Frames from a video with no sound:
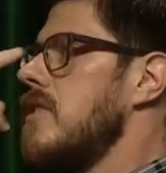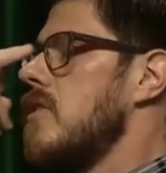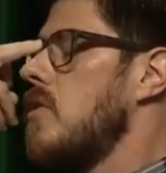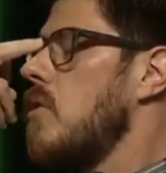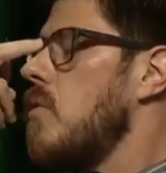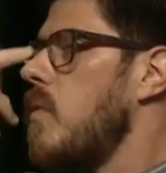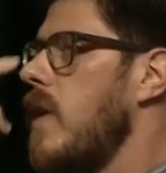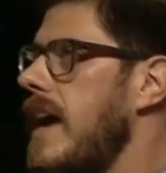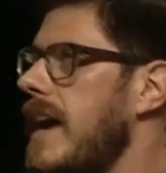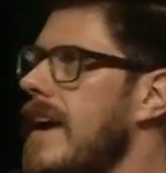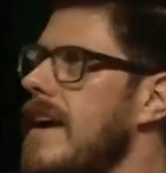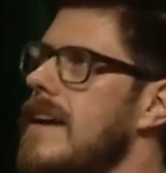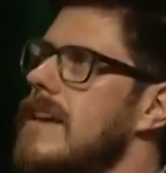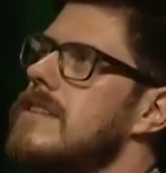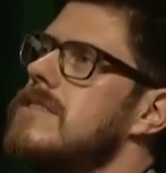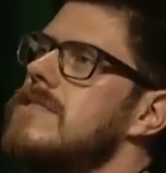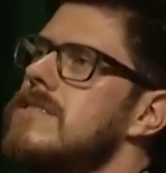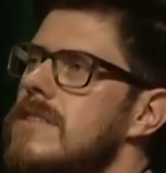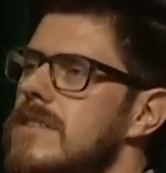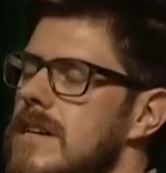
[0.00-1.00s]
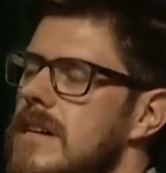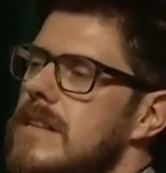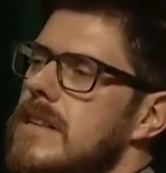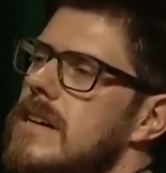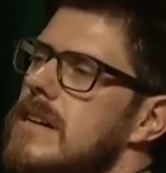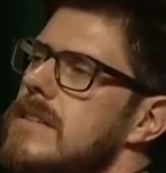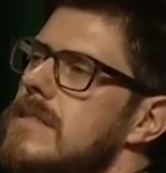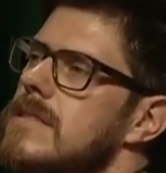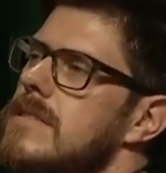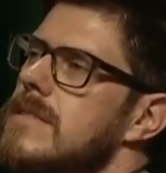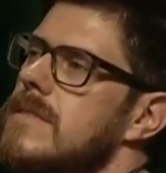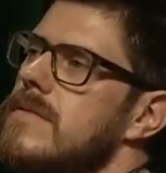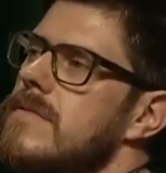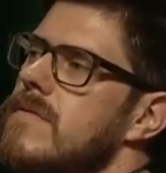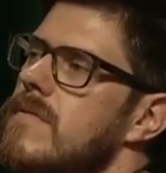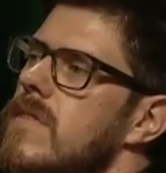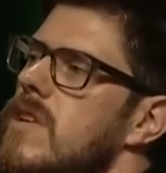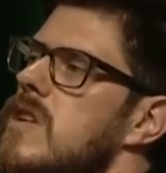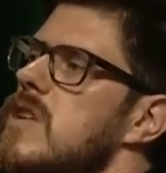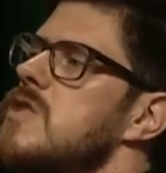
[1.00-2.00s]
The way it's doing this
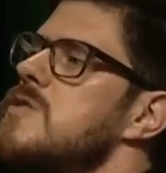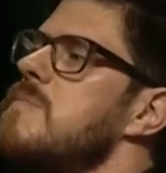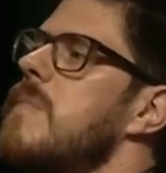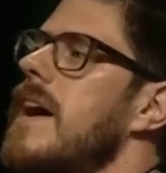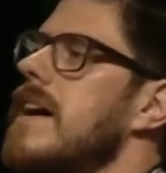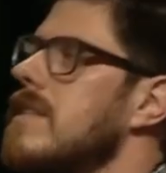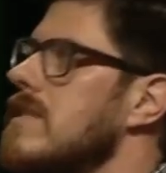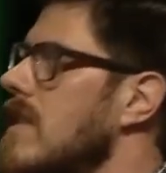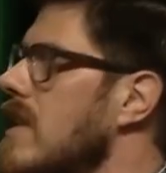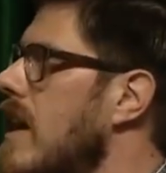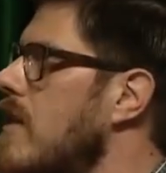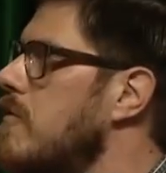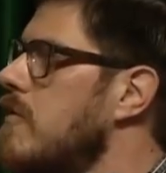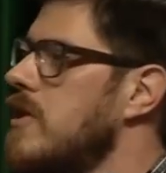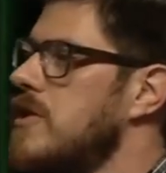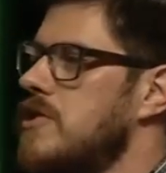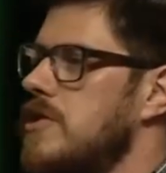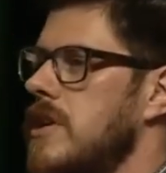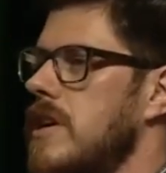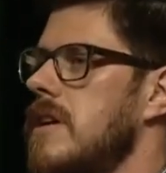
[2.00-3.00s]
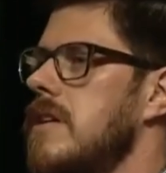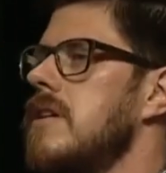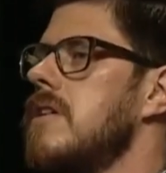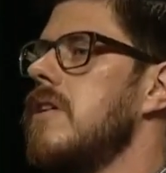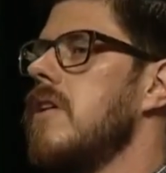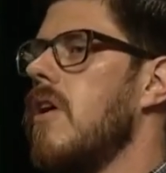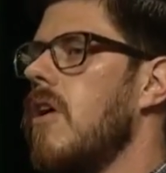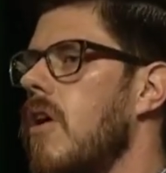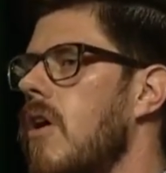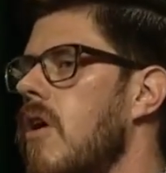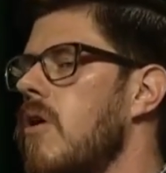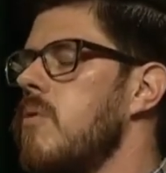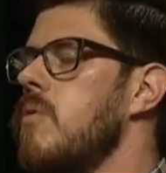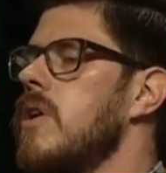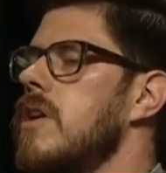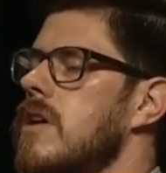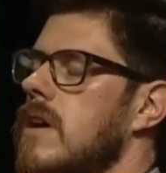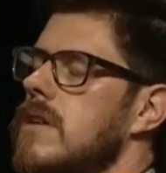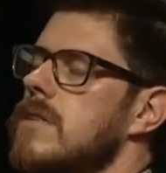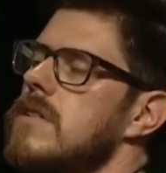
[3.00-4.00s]
is by leveraging all
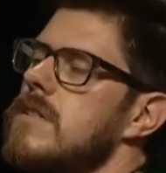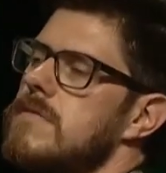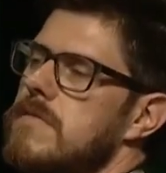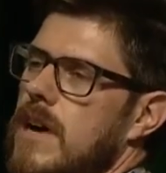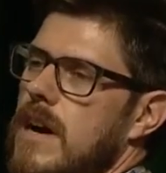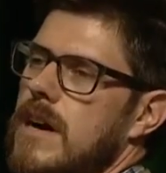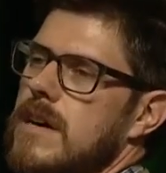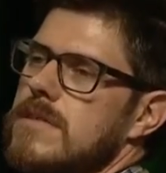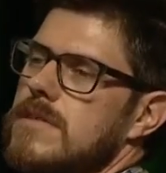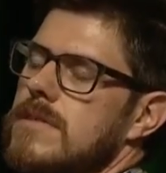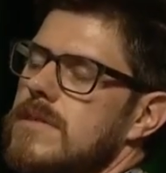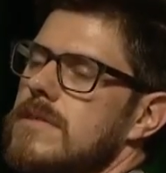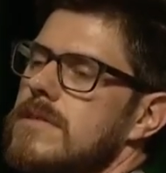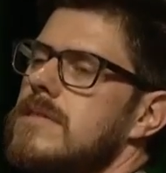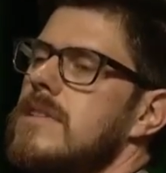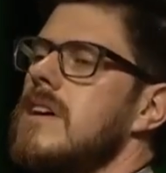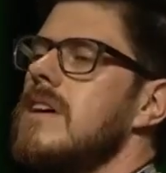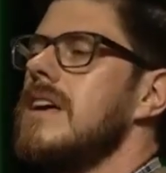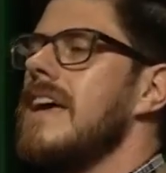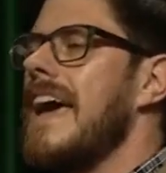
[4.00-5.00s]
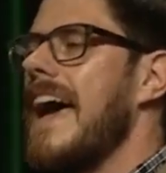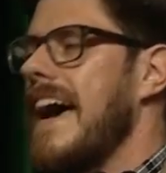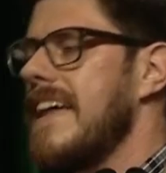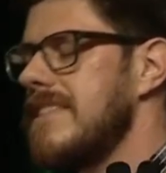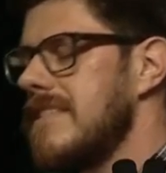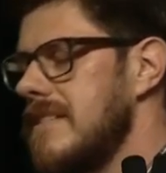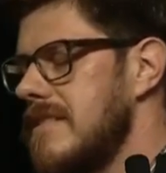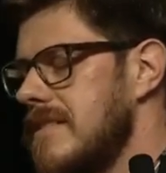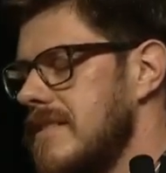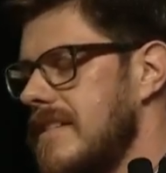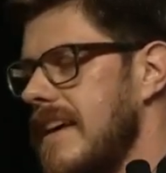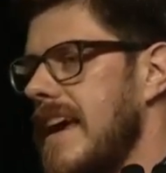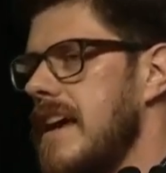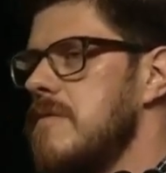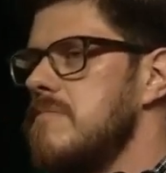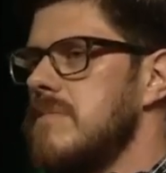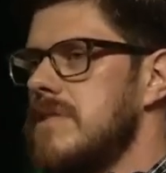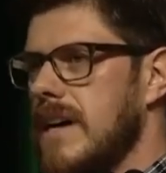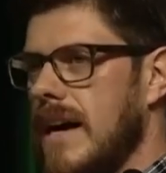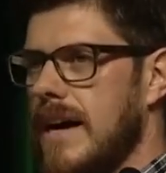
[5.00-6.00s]
100 voxels at the
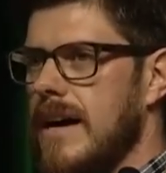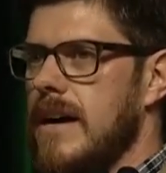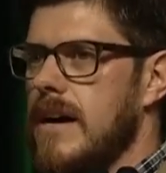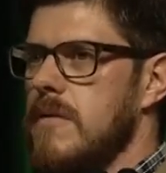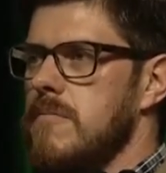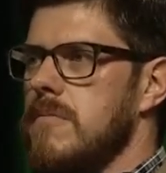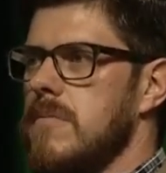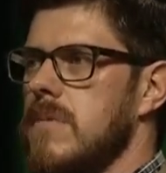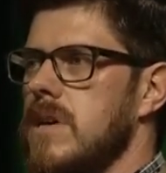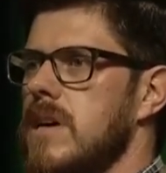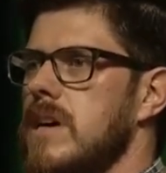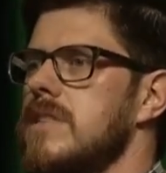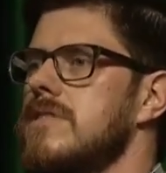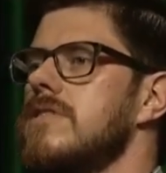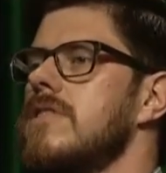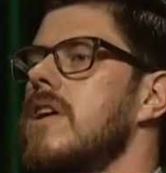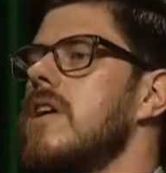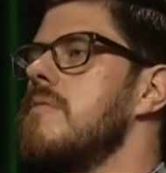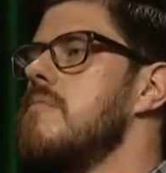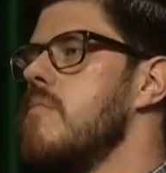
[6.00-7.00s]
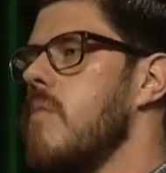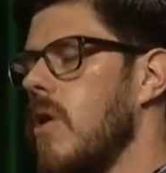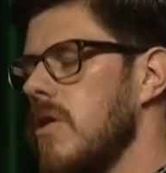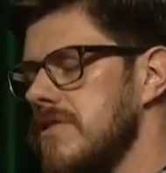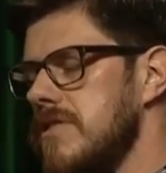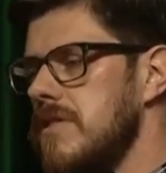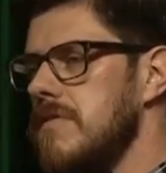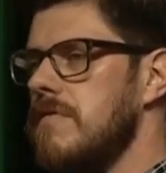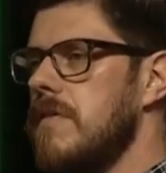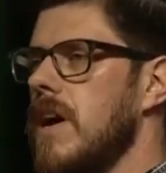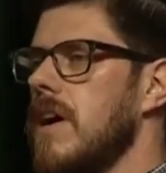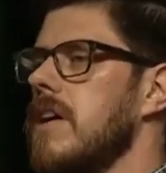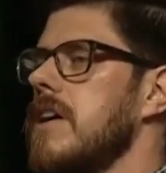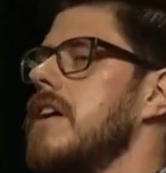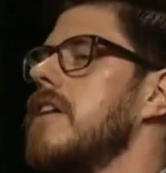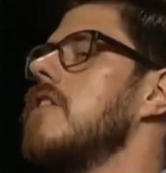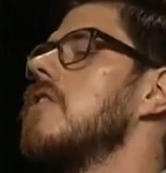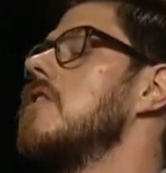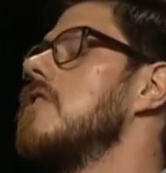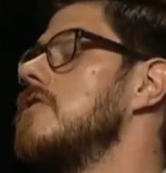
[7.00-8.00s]
same time. It's a
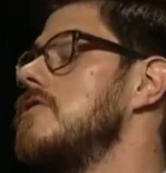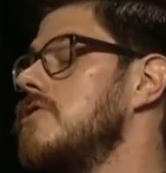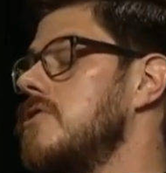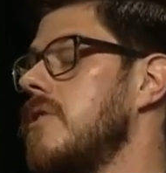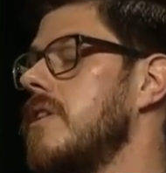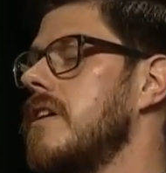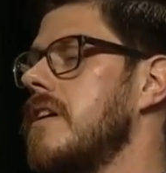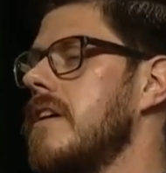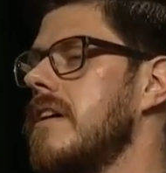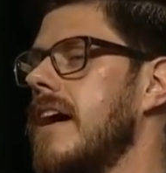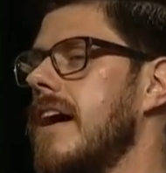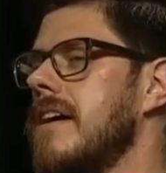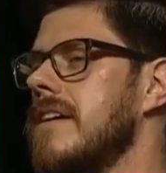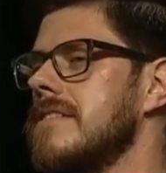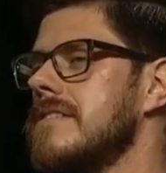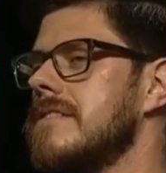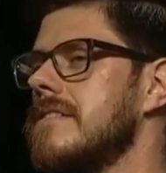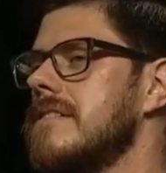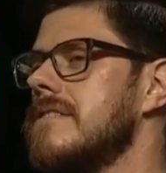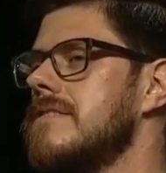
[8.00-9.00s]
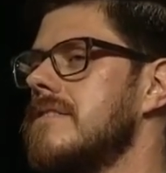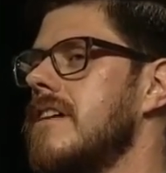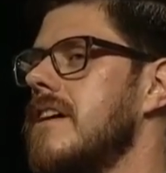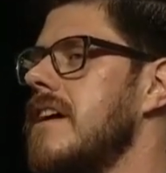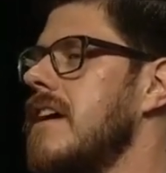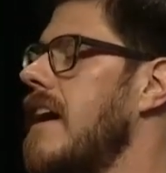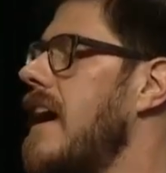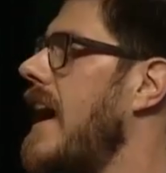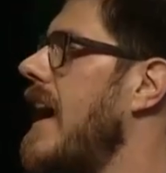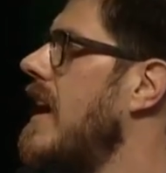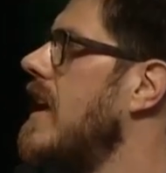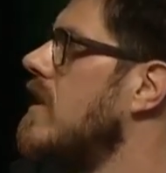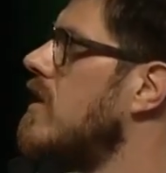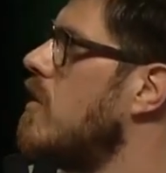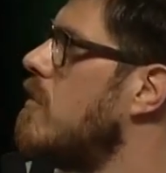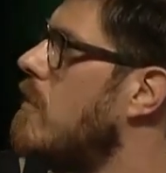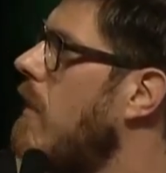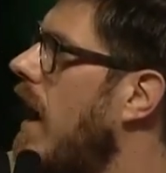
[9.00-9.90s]
multivariate or a joint analysis. And the